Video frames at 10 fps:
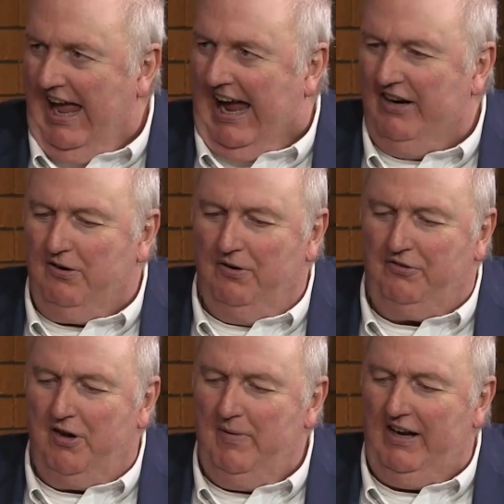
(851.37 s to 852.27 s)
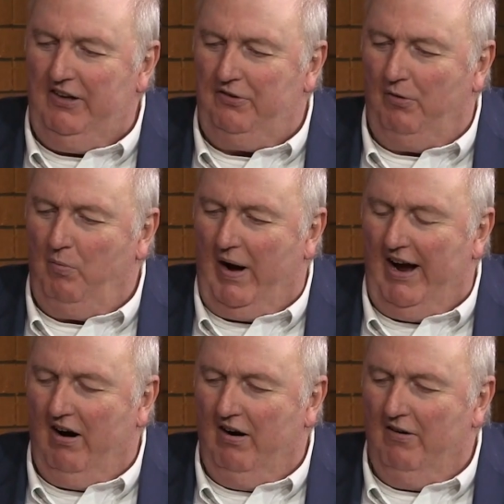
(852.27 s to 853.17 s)
and of course committees are
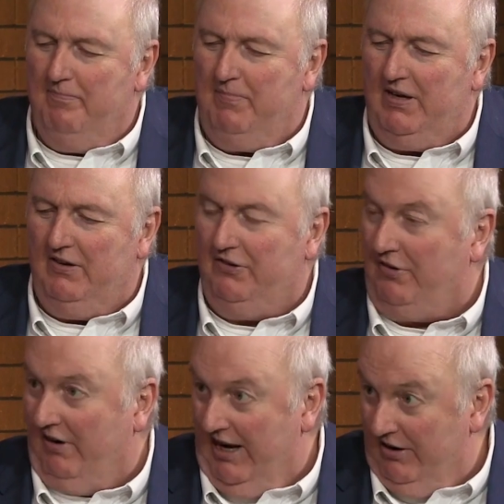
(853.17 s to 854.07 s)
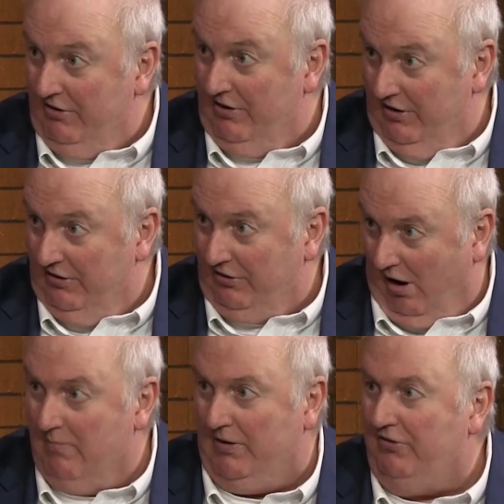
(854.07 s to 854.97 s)
where bills are introduced
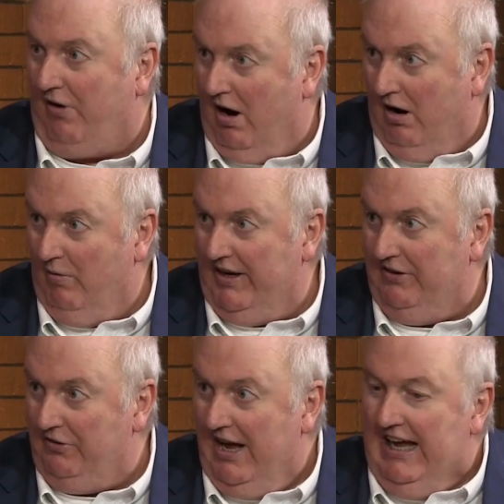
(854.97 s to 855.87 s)
almost always.